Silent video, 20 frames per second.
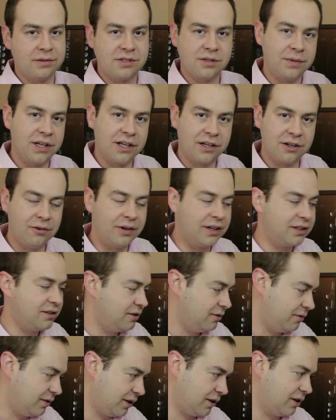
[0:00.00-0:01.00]
which I'm not going
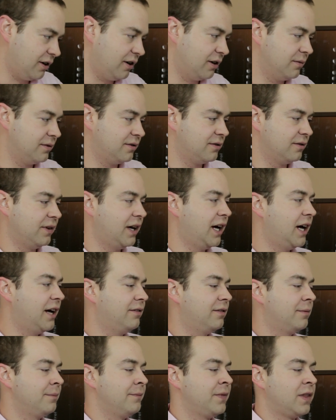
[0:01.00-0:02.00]
to, and the card would
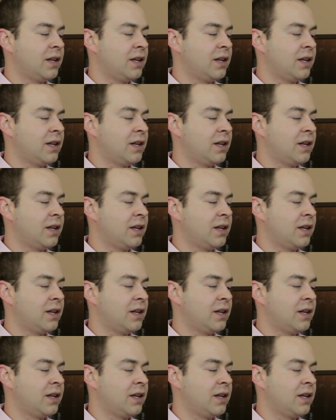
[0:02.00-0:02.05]
survive.